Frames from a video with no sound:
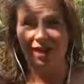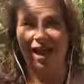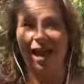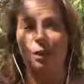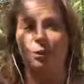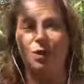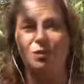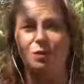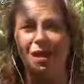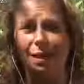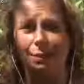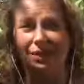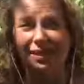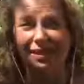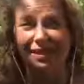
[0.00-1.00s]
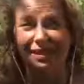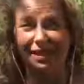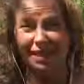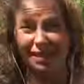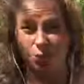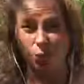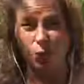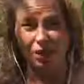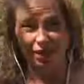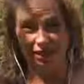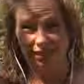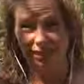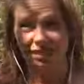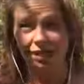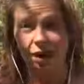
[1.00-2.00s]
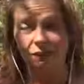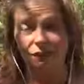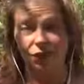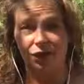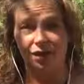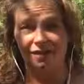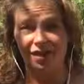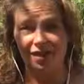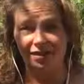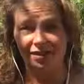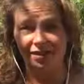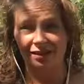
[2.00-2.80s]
And we've been able to sit with the discomfort of it,